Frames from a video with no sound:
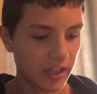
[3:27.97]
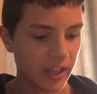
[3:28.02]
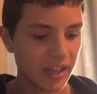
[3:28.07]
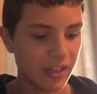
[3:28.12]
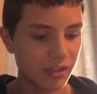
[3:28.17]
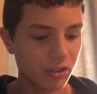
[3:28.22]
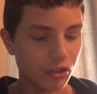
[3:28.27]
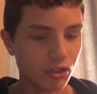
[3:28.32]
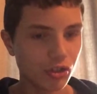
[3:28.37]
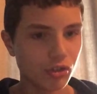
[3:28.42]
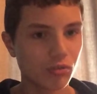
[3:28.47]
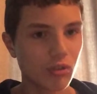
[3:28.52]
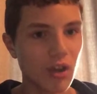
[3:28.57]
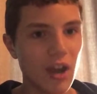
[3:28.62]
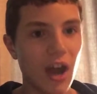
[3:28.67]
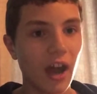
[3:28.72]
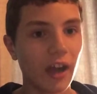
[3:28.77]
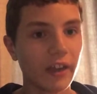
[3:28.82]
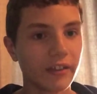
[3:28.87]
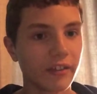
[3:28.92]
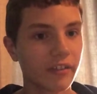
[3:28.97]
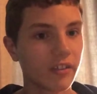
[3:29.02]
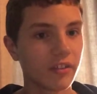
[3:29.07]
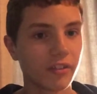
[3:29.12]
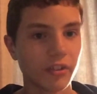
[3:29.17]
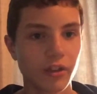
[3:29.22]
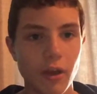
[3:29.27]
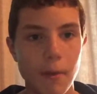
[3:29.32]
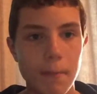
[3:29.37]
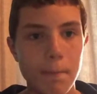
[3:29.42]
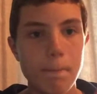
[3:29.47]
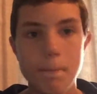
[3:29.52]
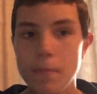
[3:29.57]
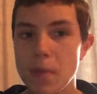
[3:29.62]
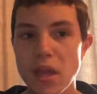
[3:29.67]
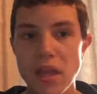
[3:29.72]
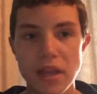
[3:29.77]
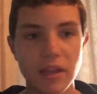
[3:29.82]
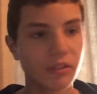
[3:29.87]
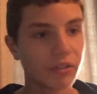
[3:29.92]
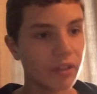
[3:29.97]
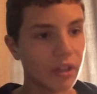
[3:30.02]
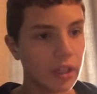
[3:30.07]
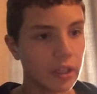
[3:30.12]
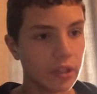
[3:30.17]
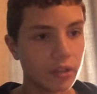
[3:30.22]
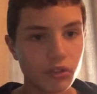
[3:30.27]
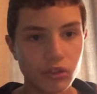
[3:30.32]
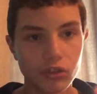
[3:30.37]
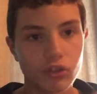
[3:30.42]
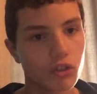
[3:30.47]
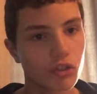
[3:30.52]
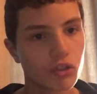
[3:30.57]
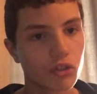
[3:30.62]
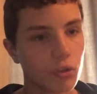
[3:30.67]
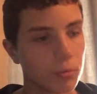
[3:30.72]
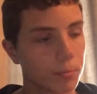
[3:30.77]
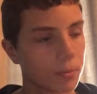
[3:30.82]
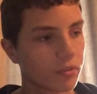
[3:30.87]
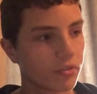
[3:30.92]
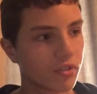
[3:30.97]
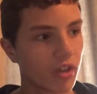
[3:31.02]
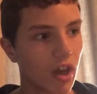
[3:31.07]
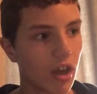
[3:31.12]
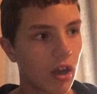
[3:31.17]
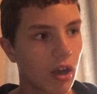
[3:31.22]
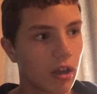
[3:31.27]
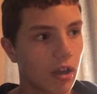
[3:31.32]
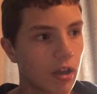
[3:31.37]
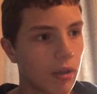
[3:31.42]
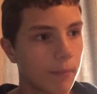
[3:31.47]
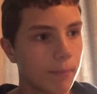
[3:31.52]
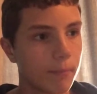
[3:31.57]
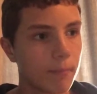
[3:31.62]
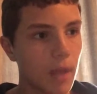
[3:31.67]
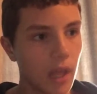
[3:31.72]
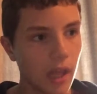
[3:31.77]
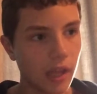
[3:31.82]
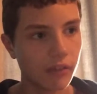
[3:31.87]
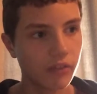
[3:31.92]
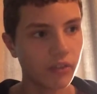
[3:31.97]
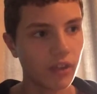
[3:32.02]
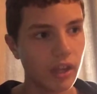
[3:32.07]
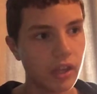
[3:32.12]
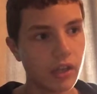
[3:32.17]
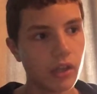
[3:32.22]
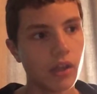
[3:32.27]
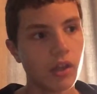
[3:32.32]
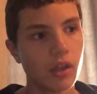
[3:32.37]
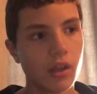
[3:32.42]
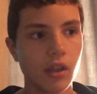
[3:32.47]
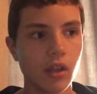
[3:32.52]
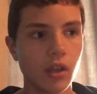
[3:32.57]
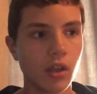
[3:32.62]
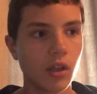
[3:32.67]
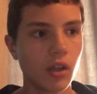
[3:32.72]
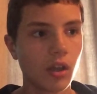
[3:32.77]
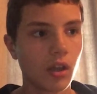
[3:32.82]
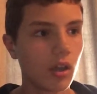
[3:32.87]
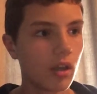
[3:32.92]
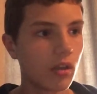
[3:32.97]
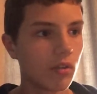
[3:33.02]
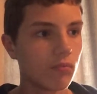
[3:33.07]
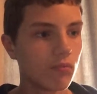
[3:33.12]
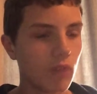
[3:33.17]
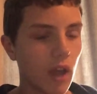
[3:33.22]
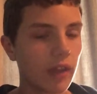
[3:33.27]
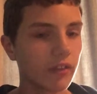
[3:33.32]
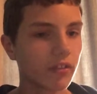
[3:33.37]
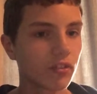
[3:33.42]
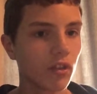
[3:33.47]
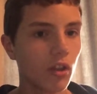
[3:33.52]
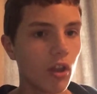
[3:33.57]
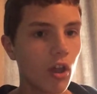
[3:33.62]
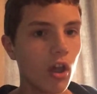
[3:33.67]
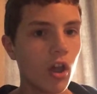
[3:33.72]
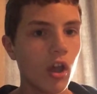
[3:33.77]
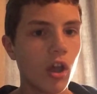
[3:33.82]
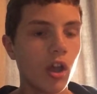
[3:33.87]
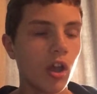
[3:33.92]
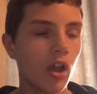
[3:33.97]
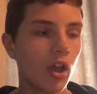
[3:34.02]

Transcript: Io Shirai is an amazing superstar, amazing wrestler.